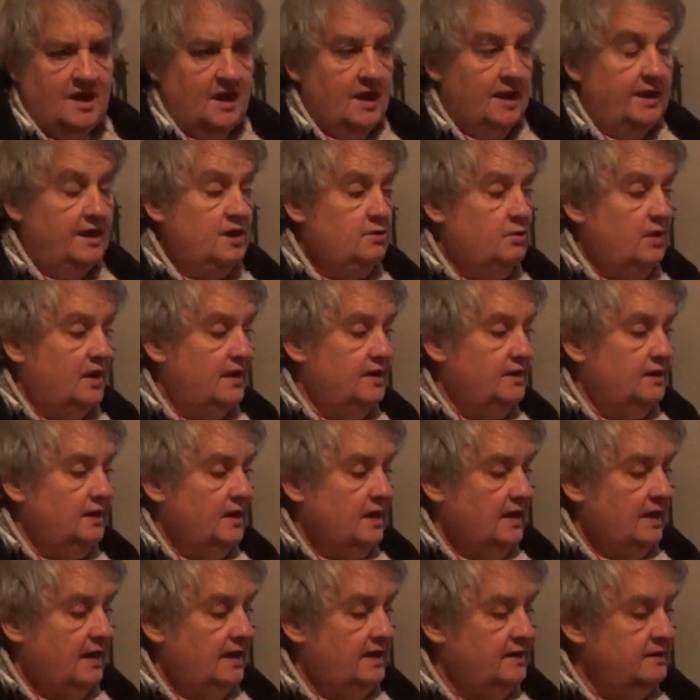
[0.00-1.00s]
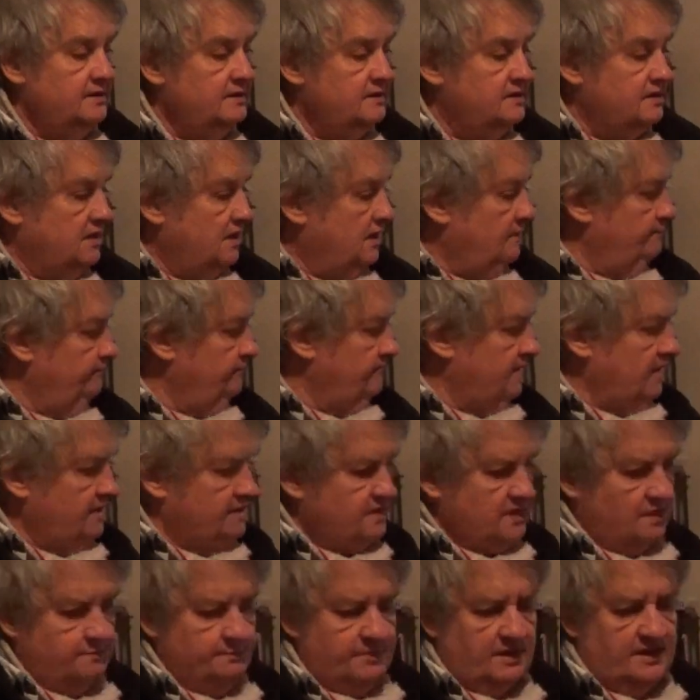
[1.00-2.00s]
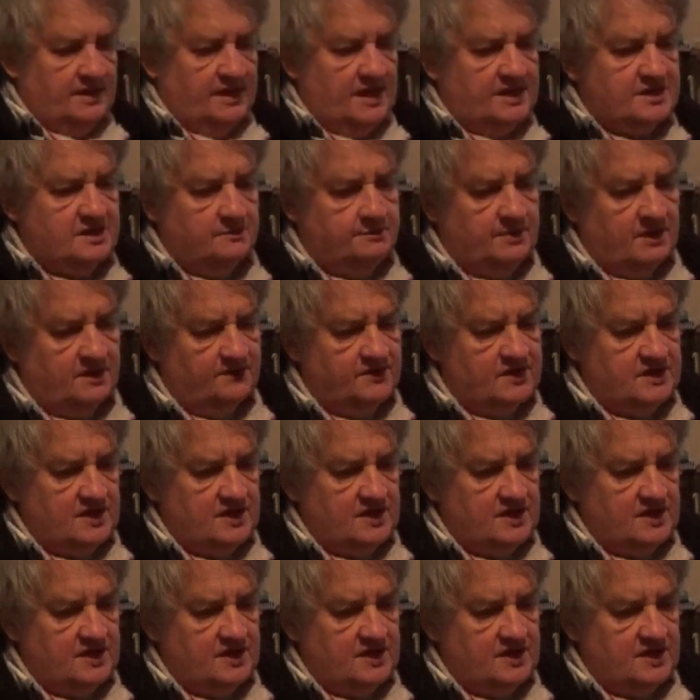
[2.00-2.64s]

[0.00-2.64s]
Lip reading: Anyway, and that's a bit of